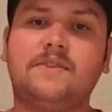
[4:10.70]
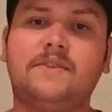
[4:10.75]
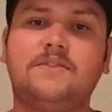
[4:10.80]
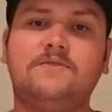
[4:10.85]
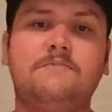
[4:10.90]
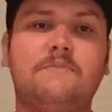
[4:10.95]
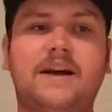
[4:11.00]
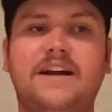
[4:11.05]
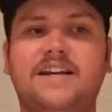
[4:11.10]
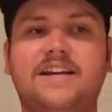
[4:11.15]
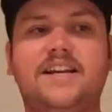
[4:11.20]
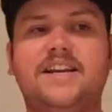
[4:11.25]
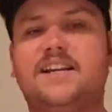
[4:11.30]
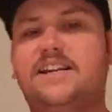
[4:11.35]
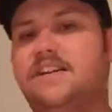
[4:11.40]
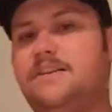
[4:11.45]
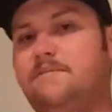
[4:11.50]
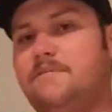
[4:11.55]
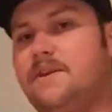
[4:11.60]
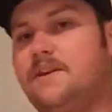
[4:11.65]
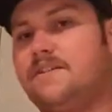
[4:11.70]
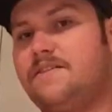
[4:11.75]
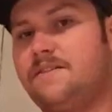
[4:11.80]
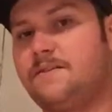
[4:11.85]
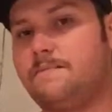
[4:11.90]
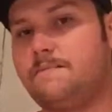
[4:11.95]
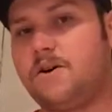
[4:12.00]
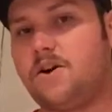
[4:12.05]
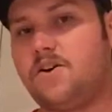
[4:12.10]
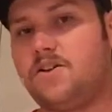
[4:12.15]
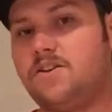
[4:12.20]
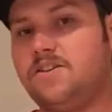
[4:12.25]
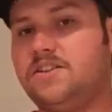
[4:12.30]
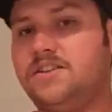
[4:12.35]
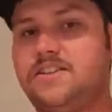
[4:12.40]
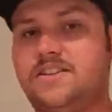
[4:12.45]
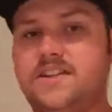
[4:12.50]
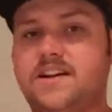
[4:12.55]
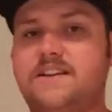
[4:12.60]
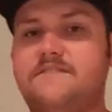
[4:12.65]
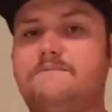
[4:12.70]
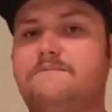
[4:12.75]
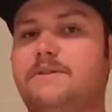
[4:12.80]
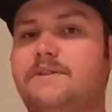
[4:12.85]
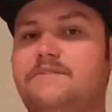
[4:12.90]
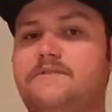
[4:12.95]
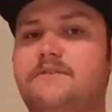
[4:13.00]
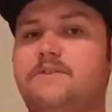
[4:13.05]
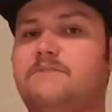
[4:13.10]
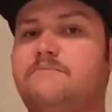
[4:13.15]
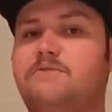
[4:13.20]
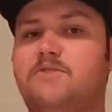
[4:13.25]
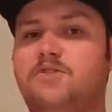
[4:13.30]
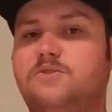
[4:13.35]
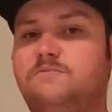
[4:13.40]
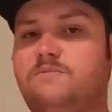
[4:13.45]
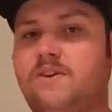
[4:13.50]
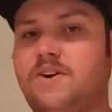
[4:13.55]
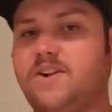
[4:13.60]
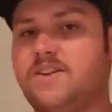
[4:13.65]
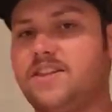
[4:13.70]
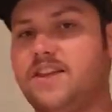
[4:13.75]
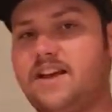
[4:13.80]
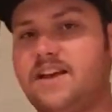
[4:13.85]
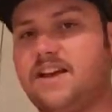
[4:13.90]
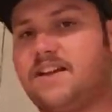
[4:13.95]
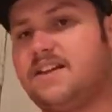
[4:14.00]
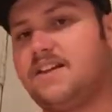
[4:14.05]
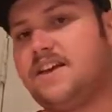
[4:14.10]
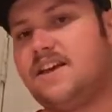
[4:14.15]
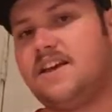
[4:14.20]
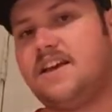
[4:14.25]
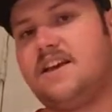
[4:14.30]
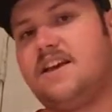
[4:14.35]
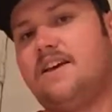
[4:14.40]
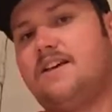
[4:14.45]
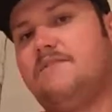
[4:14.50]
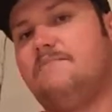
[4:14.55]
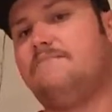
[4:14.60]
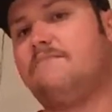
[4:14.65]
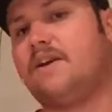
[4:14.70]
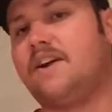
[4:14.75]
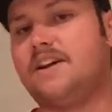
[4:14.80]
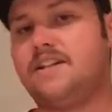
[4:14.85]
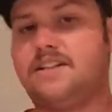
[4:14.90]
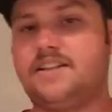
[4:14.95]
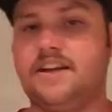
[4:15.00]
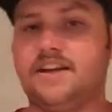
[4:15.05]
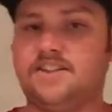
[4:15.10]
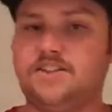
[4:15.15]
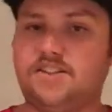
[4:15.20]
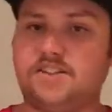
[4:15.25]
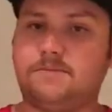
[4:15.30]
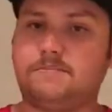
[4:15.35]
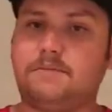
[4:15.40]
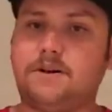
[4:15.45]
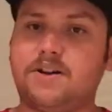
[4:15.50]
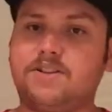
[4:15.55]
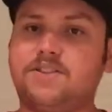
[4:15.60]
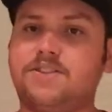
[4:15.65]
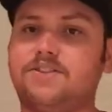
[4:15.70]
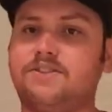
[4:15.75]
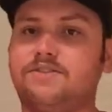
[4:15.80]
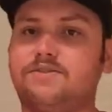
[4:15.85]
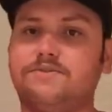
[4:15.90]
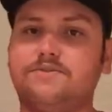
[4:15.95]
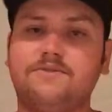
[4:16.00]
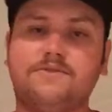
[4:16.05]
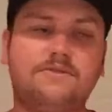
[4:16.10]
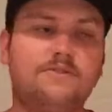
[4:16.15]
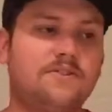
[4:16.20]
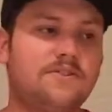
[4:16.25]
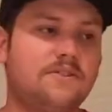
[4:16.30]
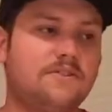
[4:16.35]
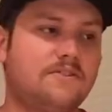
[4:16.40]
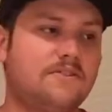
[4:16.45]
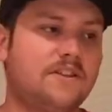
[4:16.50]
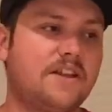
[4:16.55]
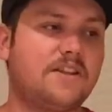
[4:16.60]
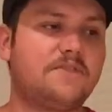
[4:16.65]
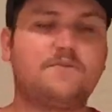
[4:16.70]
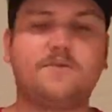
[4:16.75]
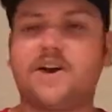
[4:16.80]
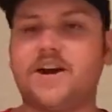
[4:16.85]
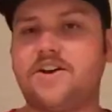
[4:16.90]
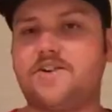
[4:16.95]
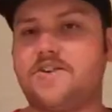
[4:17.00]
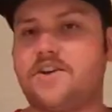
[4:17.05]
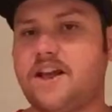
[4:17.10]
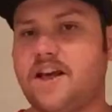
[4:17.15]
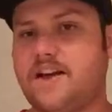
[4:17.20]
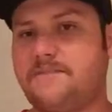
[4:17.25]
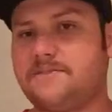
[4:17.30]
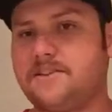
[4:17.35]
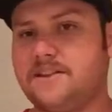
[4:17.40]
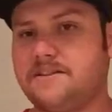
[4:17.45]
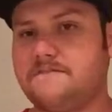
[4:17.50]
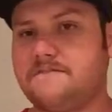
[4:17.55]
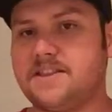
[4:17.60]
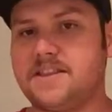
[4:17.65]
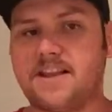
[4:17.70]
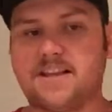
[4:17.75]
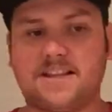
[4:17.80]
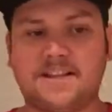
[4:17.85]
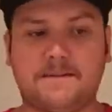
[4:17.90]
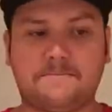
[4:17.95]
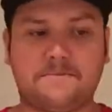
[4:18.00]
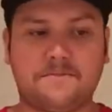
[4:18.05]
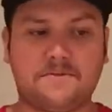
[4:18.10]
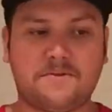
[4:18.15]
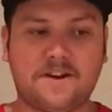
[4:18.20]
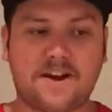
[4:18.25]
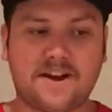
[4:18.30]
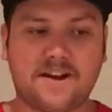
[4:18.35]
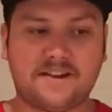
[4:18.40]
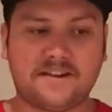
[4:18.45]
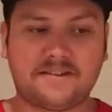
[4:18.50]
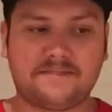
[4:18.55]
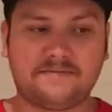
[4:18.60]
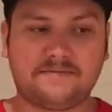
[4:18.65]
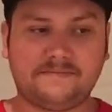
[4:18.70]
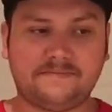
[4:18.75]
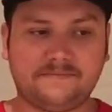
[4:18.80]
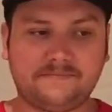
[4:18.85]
You might get a little bit of the malt and stuff, but for the most part, that bready taste just punches through. So that's why I would have to give it that type of rating.